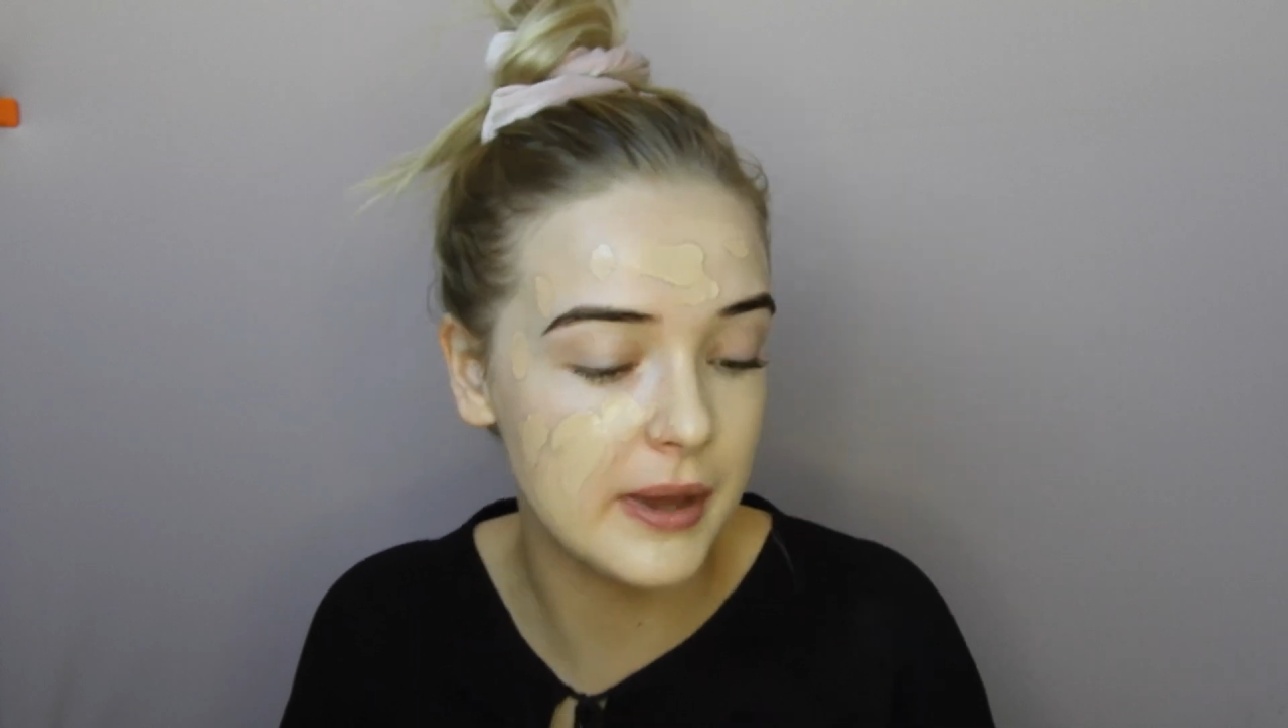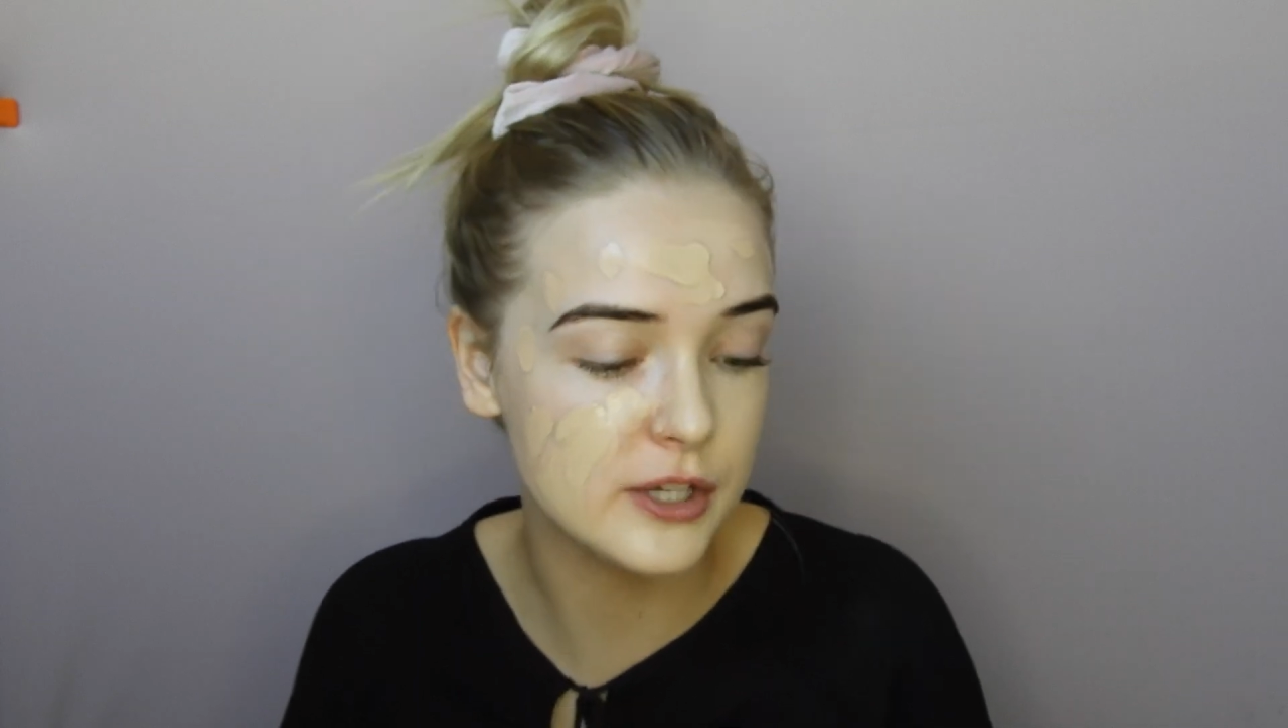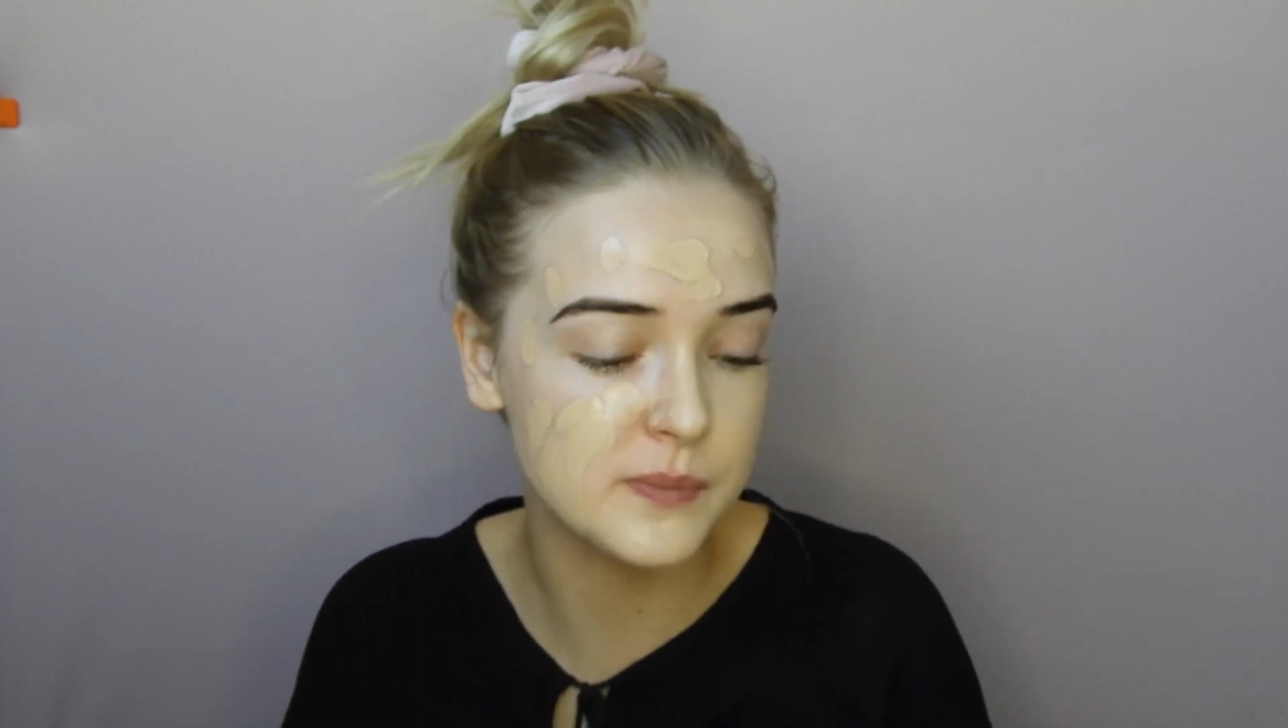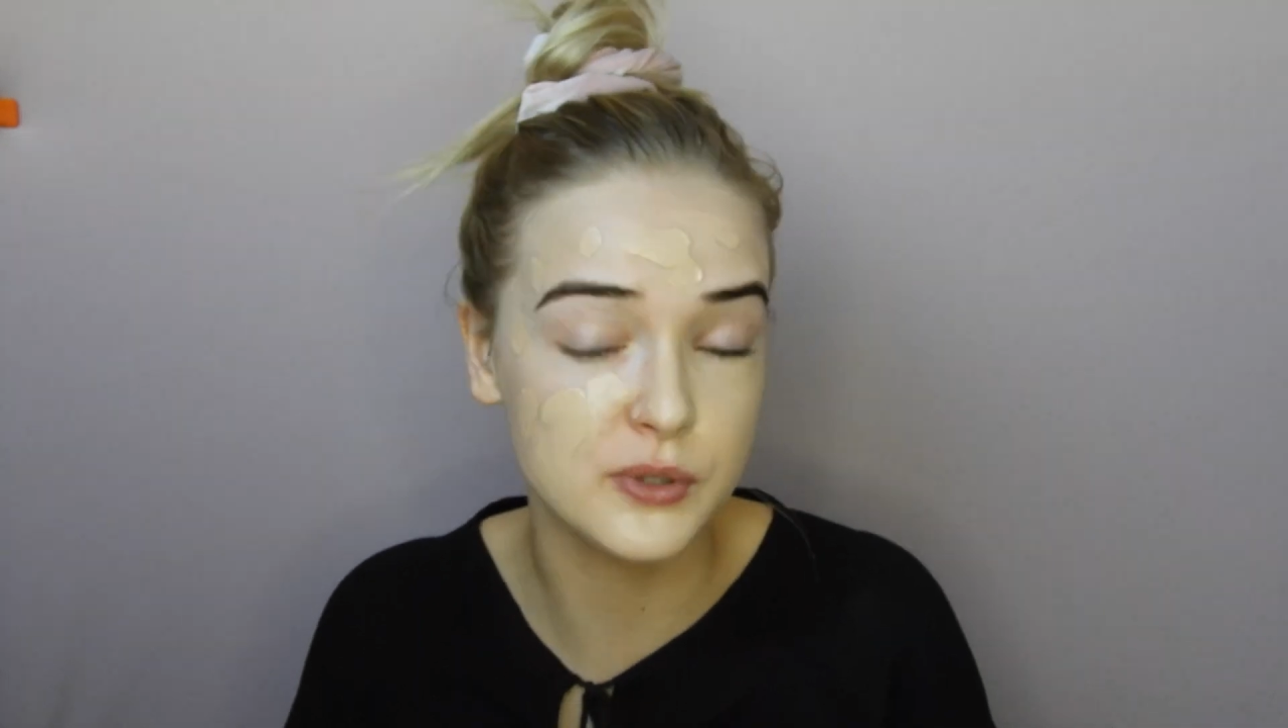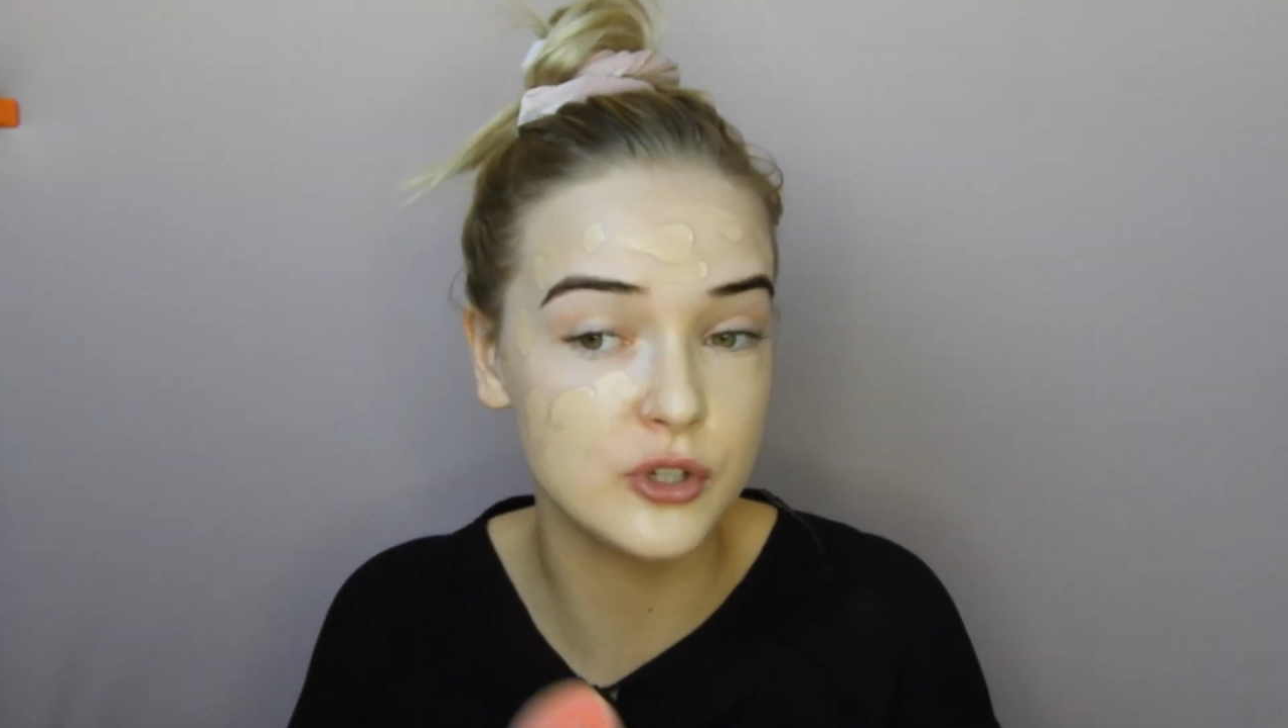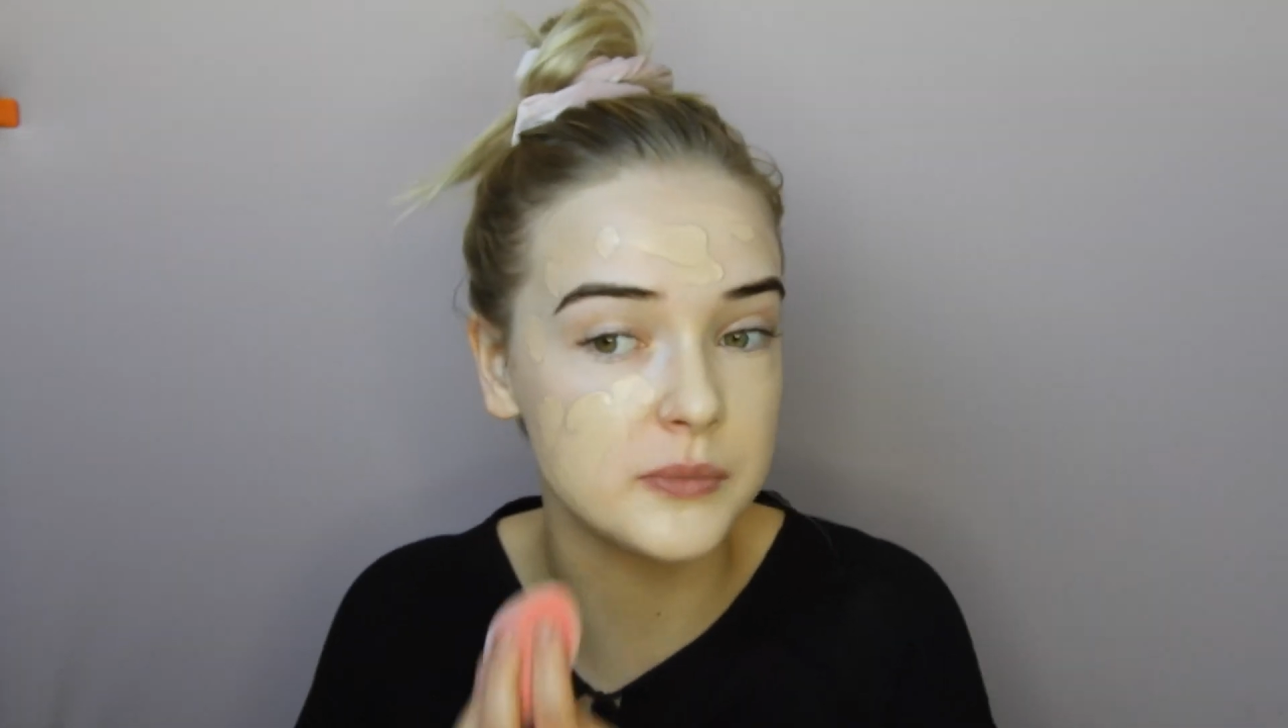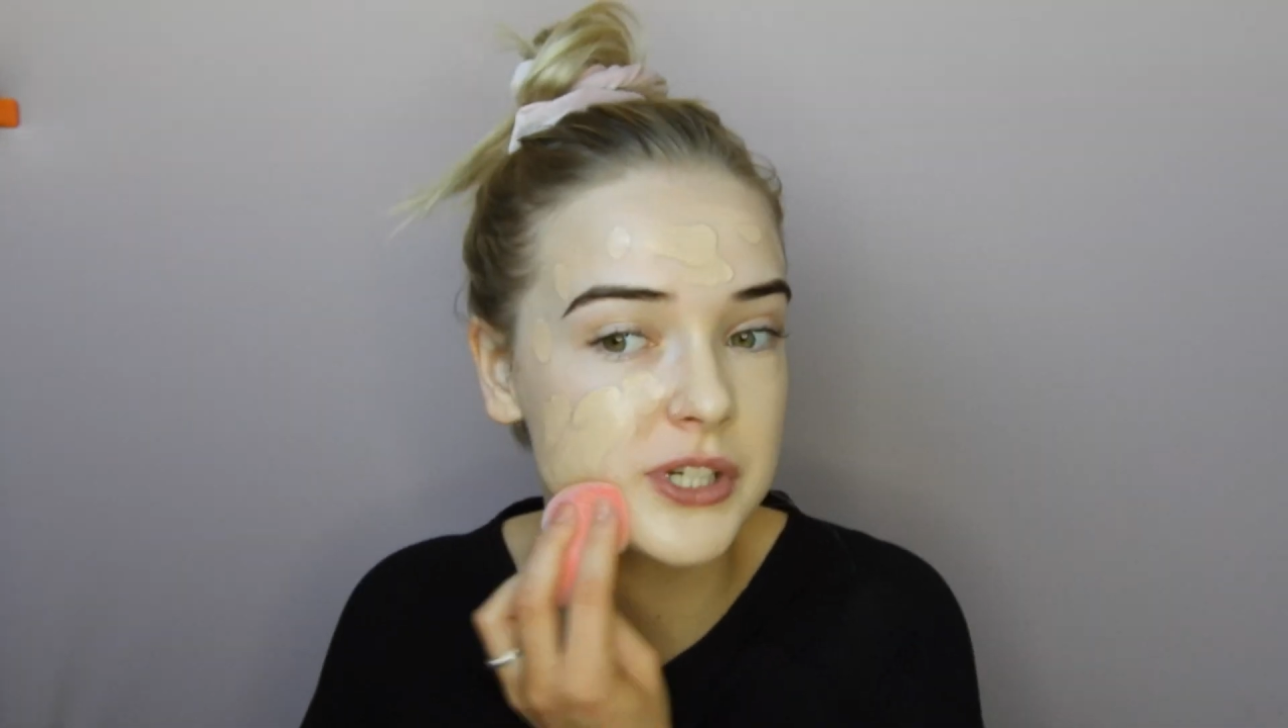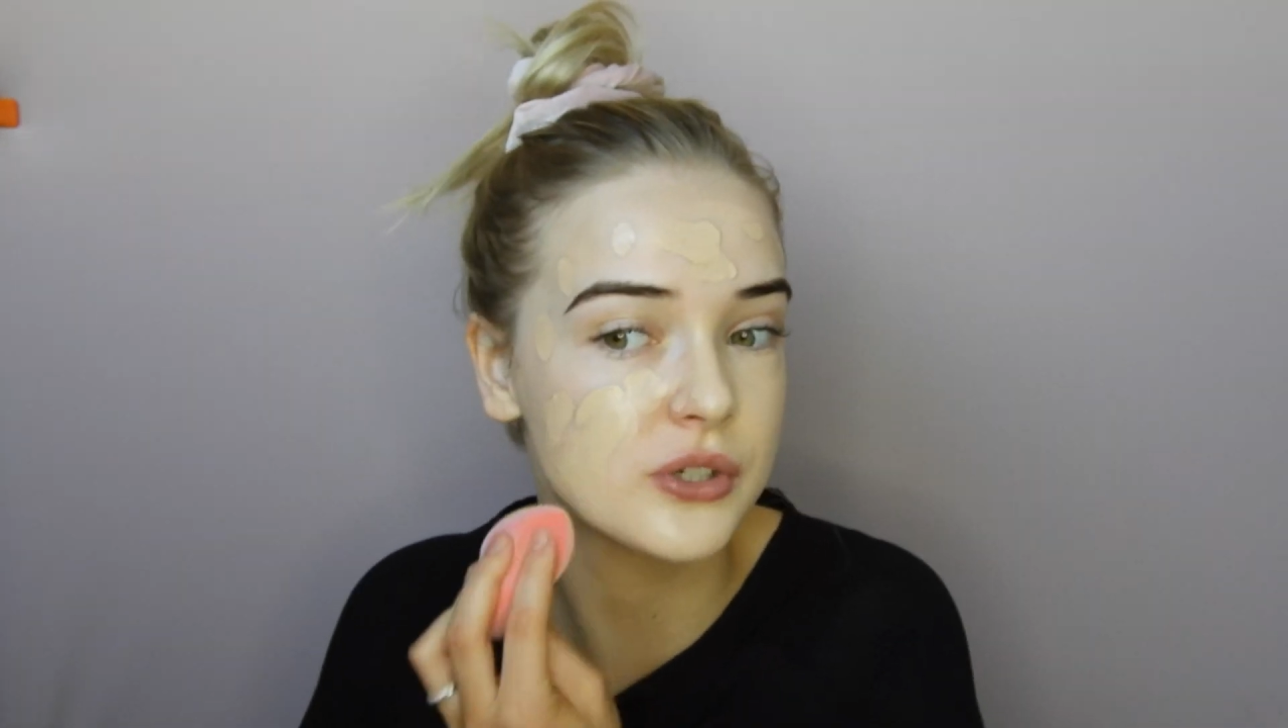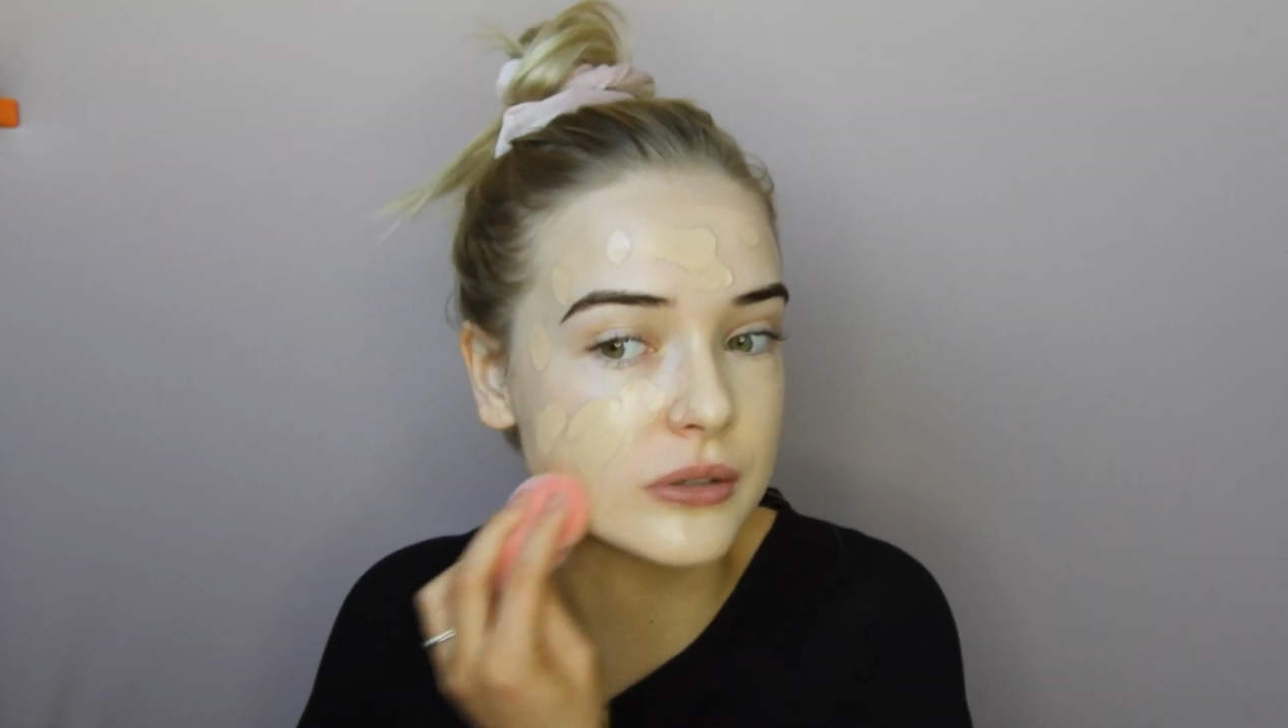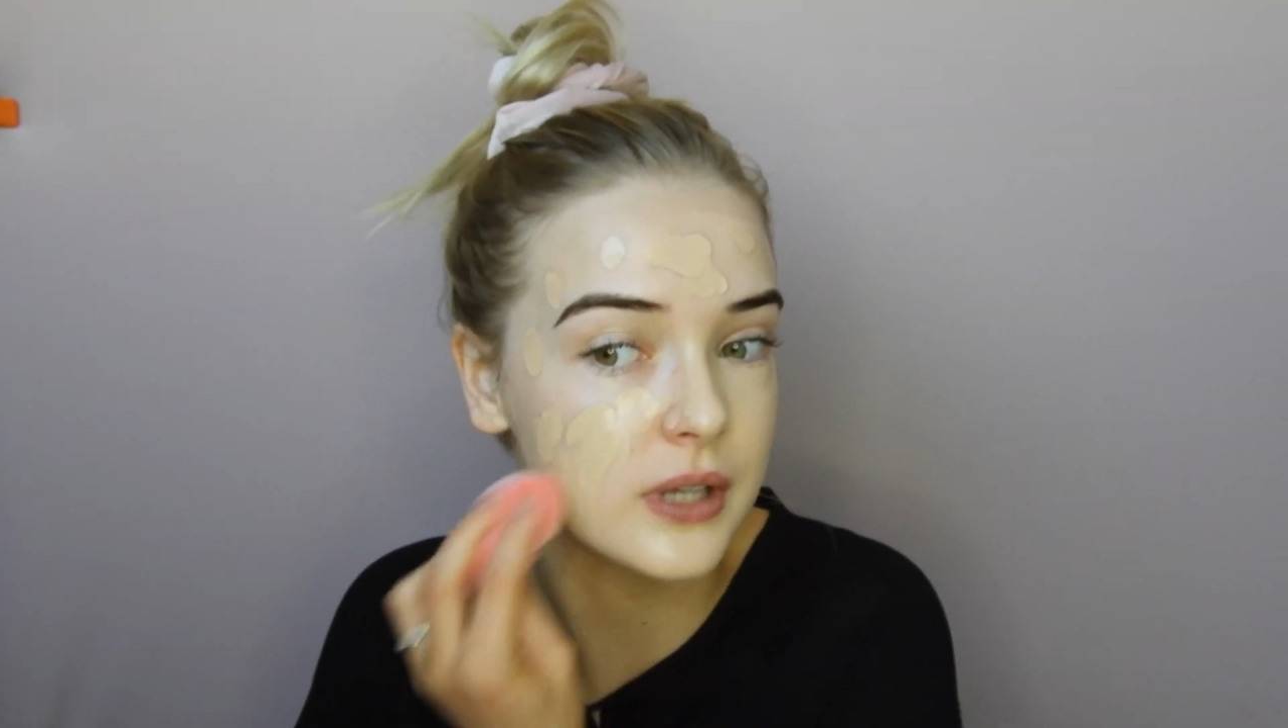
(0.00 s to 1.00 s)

Maybe I just put too